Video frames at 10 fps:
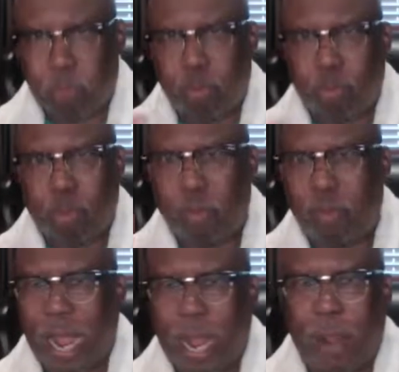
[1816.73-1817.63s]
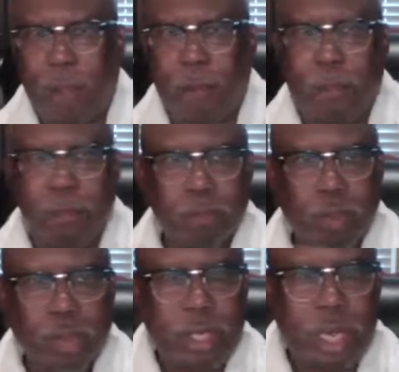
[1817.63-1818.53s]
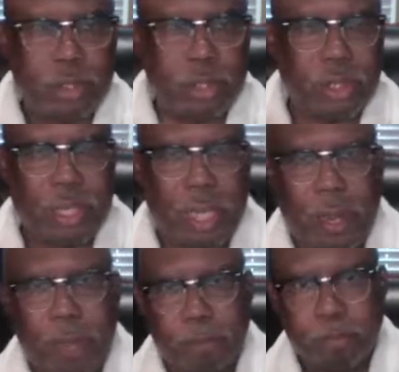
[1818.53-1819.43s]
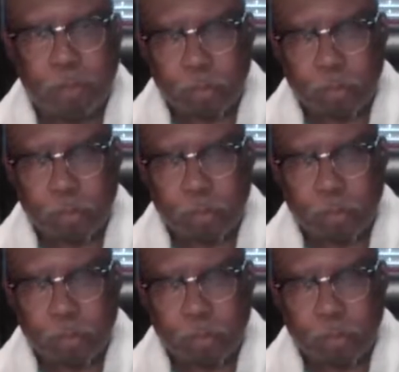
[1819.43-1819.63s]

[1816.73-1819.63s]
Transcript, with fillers: profound yesterday